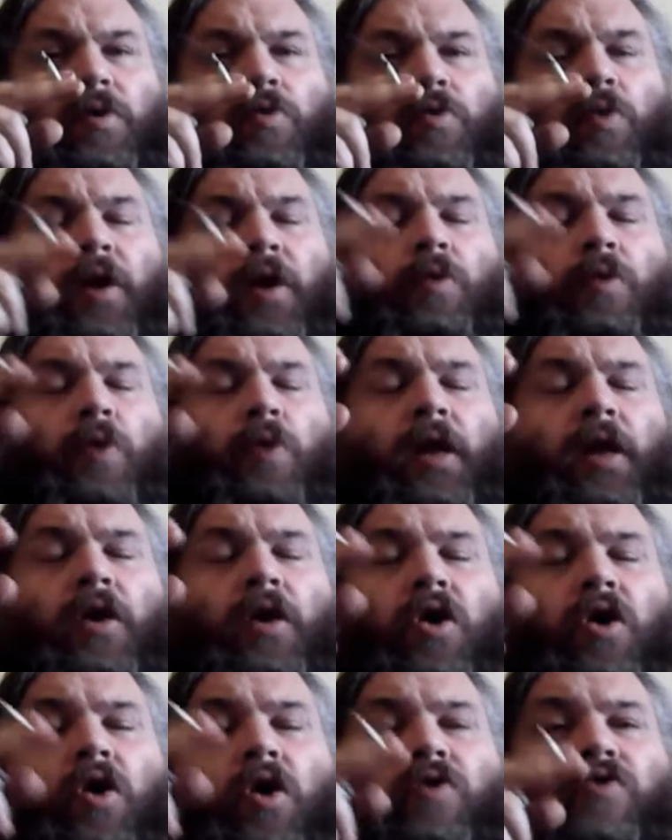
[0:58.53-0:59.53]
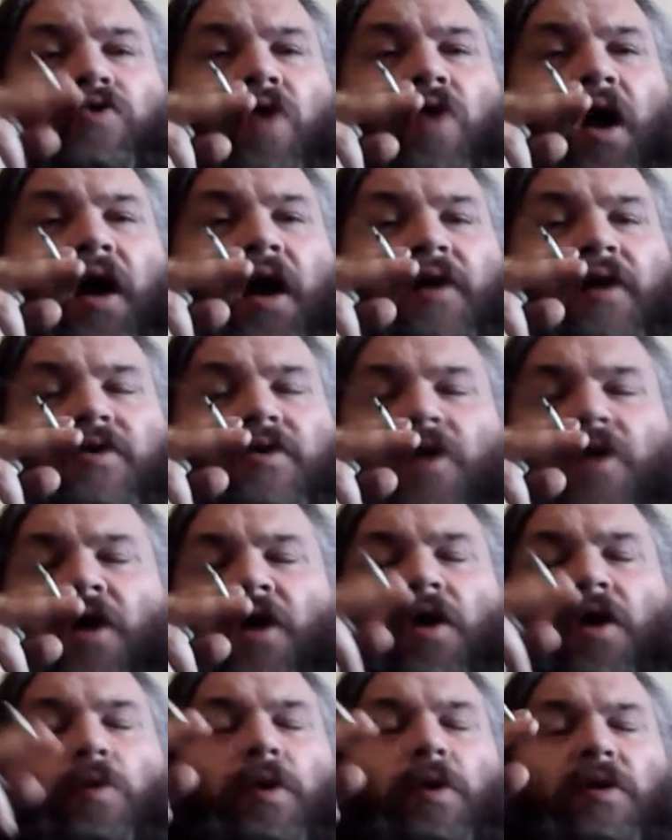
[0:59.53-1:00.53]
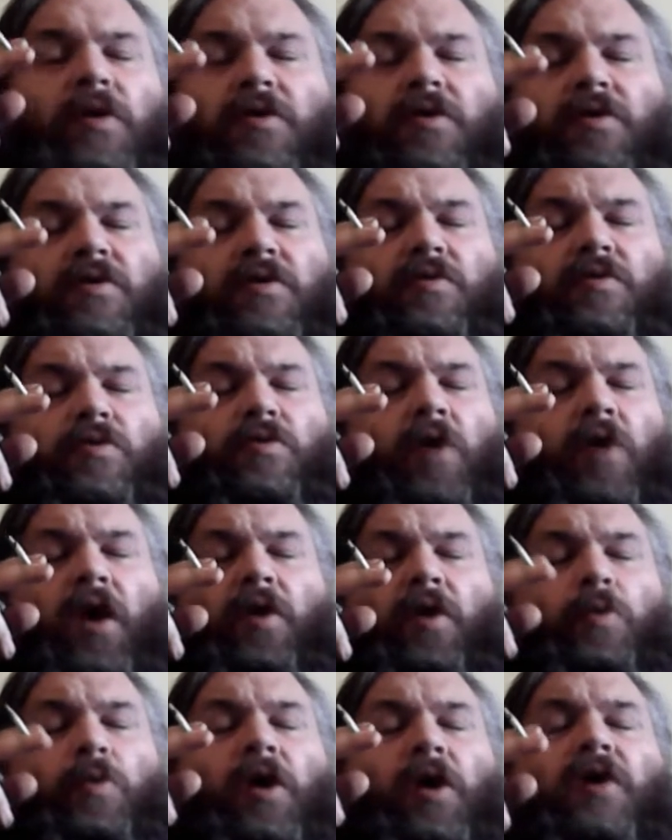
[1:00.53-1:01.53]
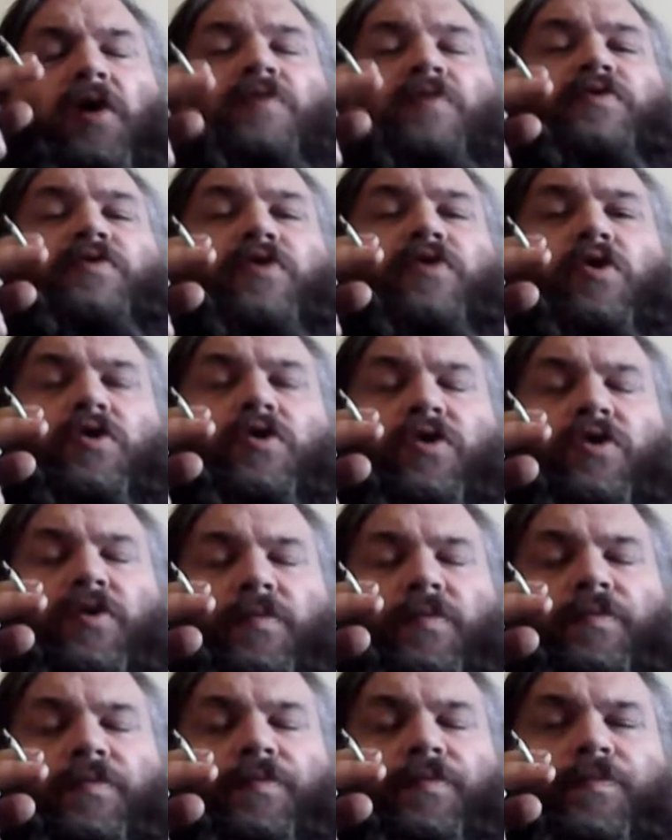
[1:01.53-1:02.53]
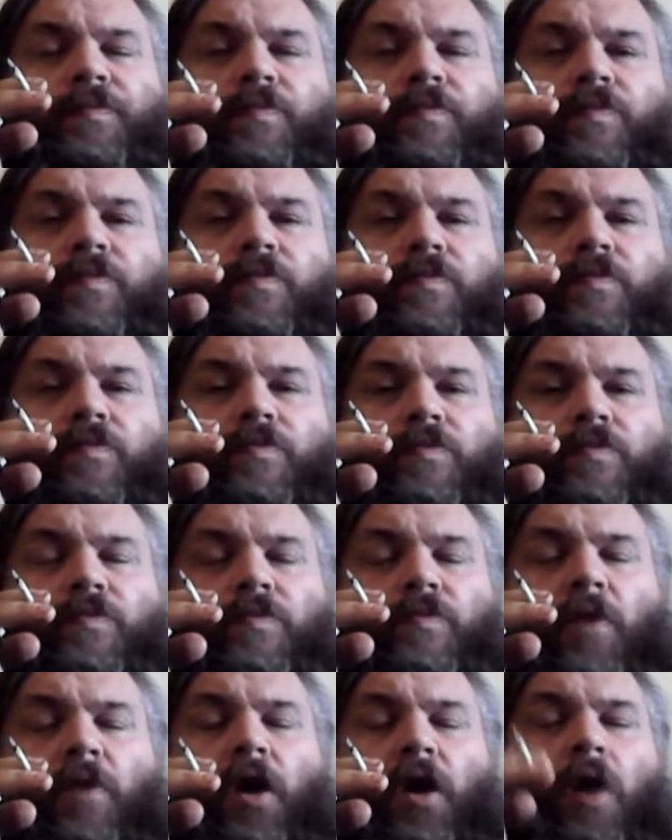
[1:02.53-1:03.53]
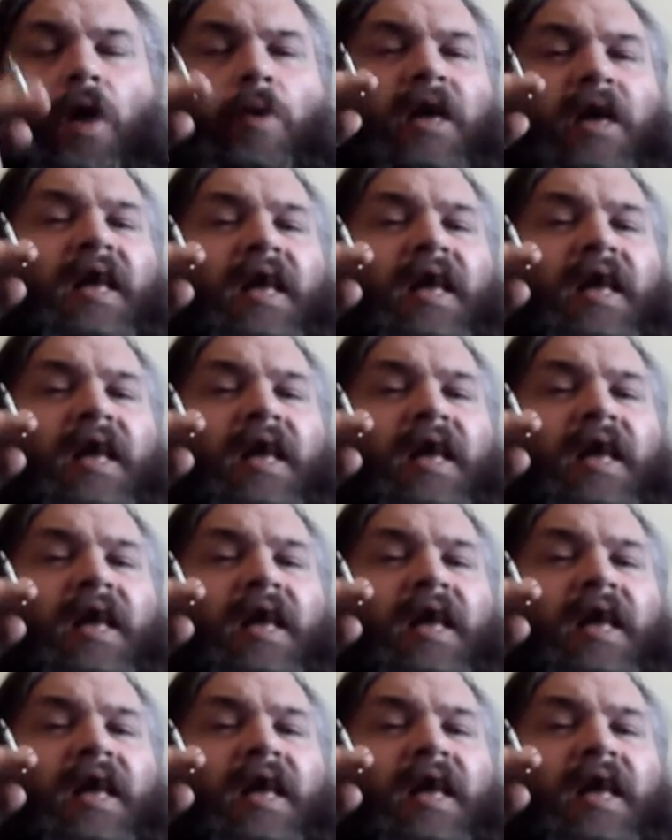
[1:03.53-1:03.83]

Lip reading: when it contrasts, I don't want confusion. I want